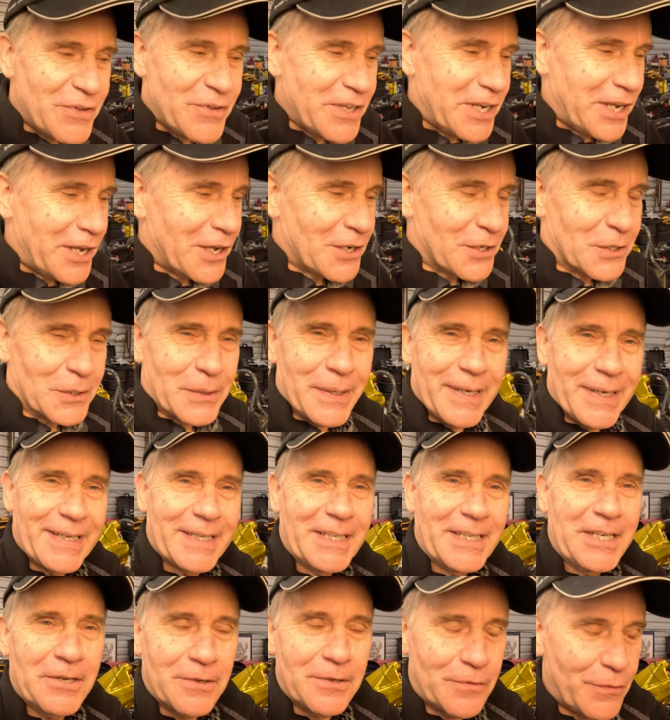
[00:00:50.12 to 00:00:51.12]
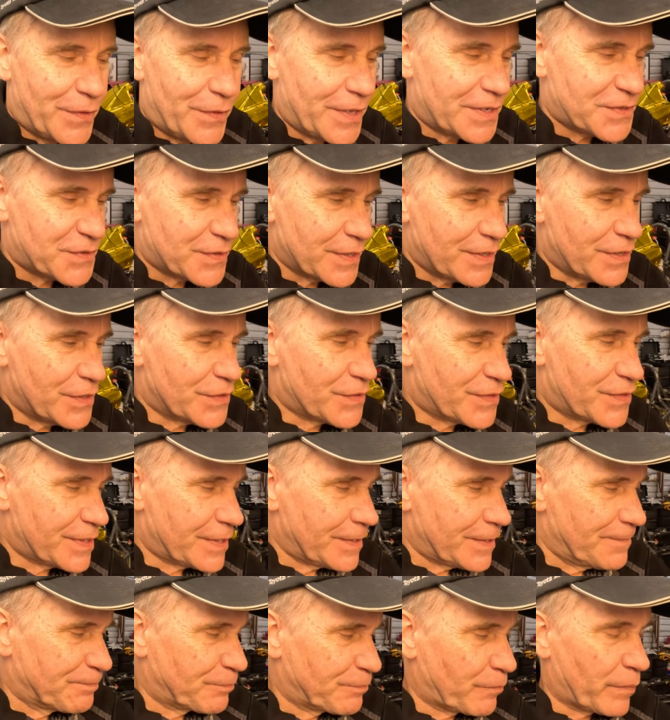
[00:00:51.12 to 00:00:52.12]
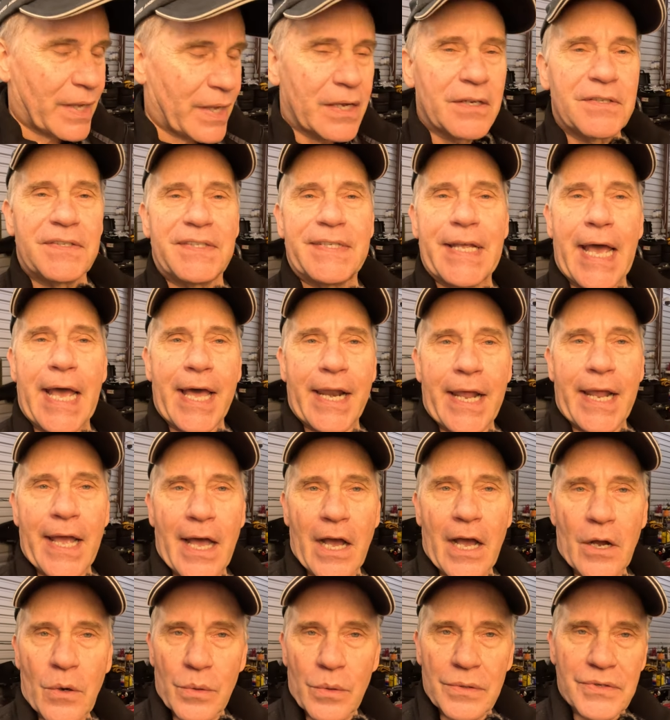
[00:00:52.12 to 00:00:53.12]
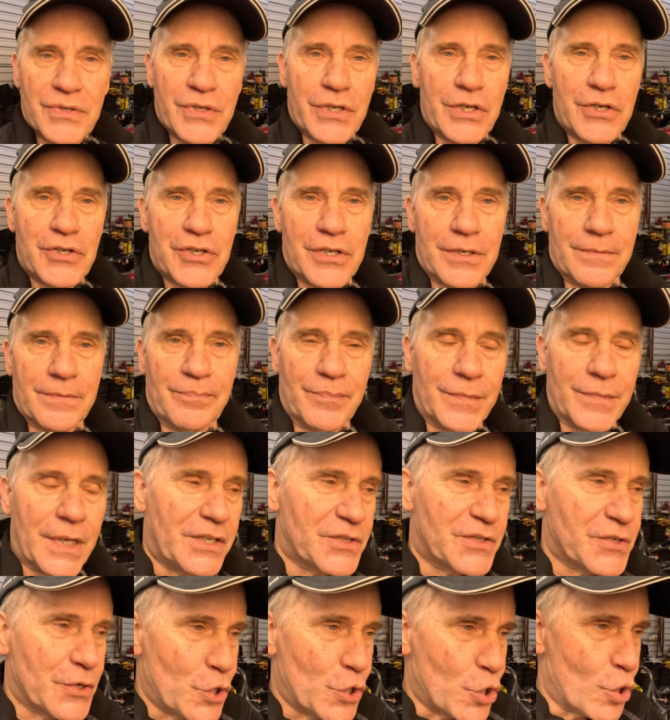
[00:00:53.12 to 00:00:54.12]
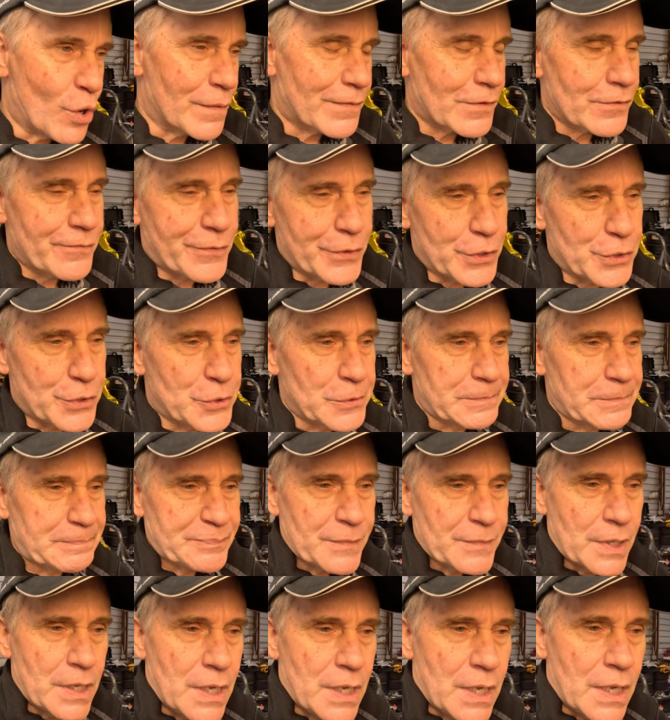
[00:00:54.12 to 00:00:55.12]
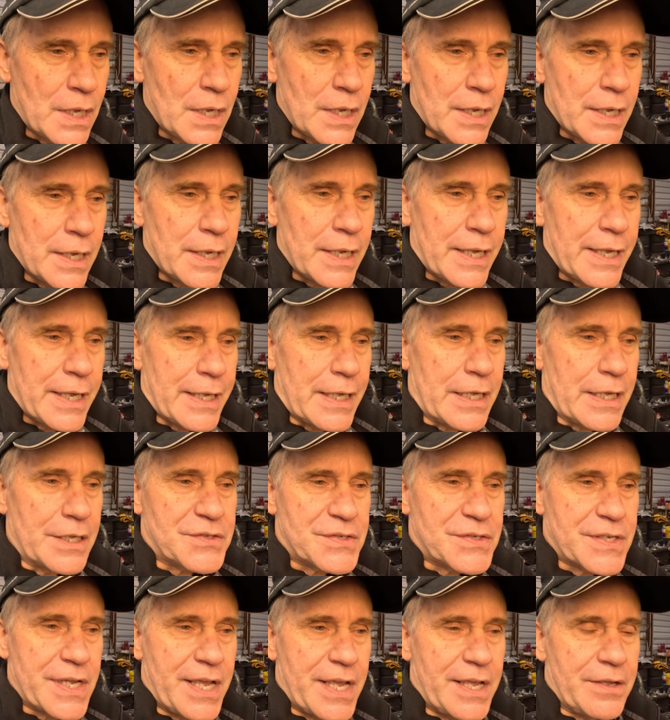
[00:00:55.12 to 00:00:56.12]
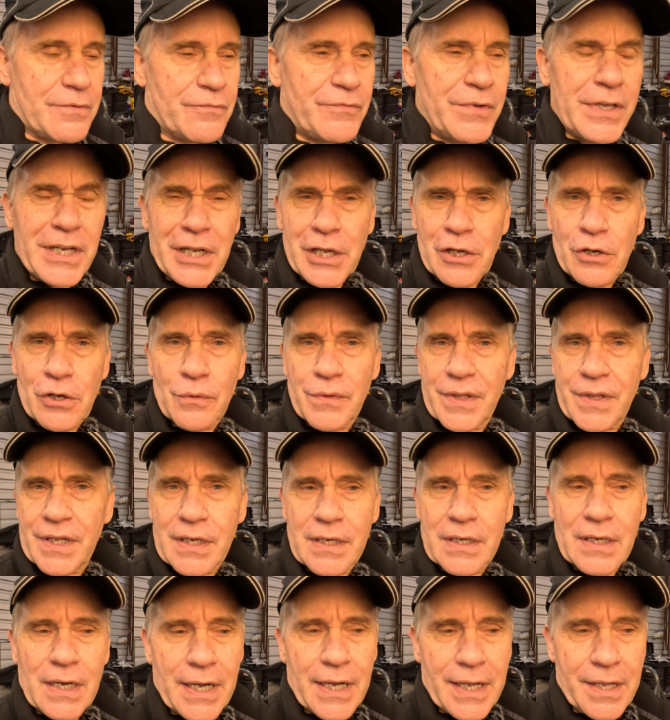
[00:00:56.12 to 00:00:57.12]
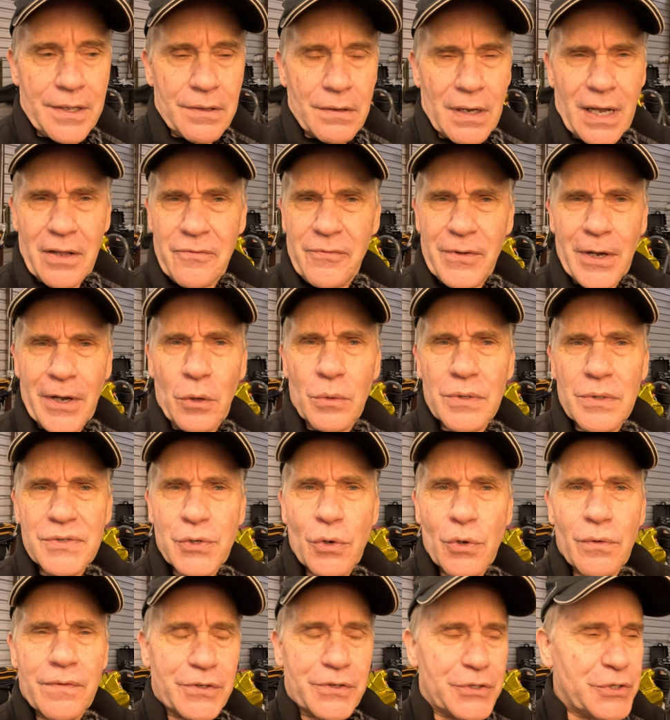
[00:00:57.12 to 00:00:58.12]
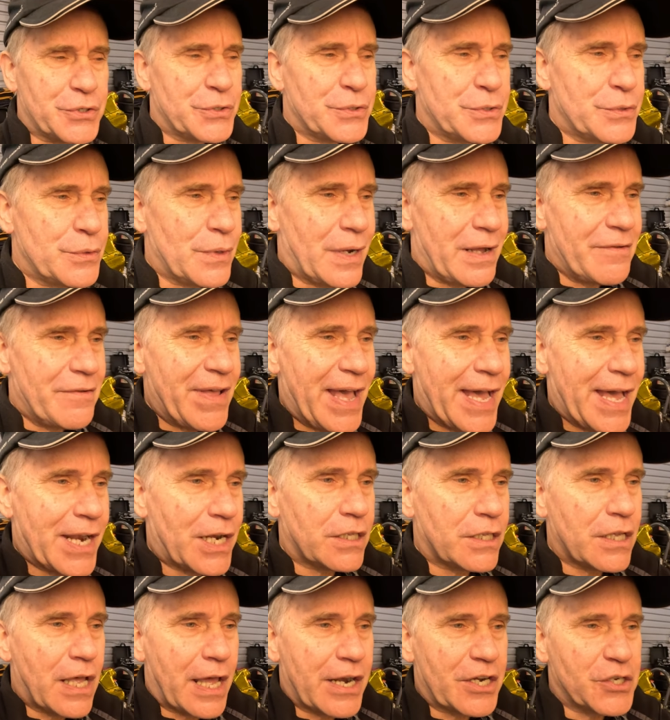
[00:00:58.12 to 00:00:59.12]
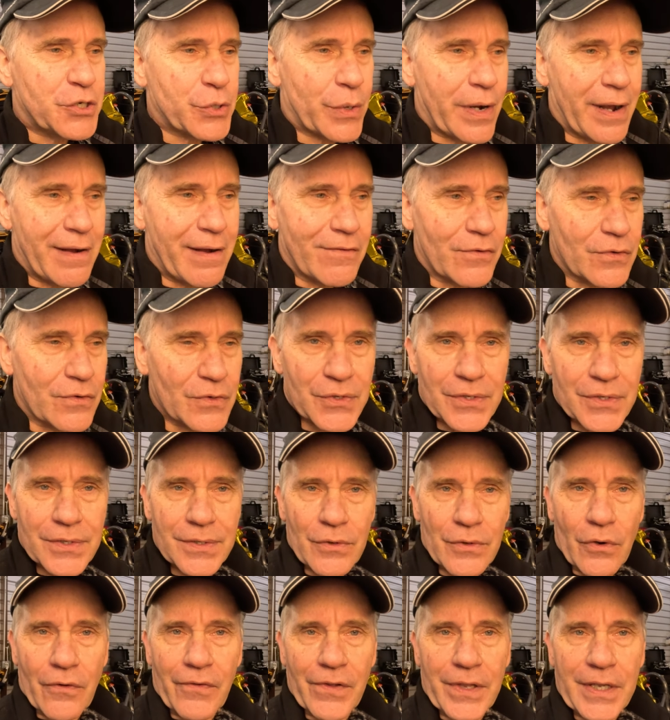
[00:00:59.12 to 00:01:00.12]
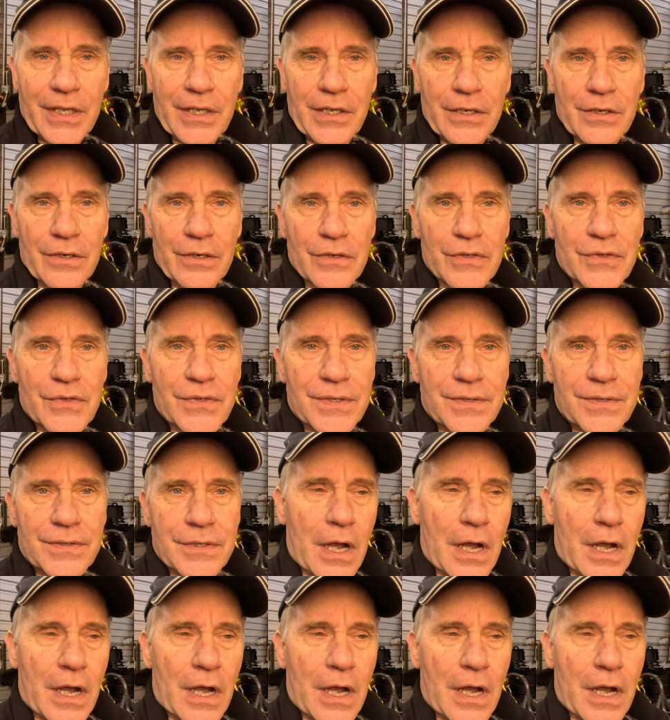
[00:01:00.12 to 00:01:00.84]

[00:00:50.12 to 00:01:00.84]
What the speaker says: video, this is data acquisition. It's an overview. It's a video that I felt was overdue. I've had a lot of drivers over the years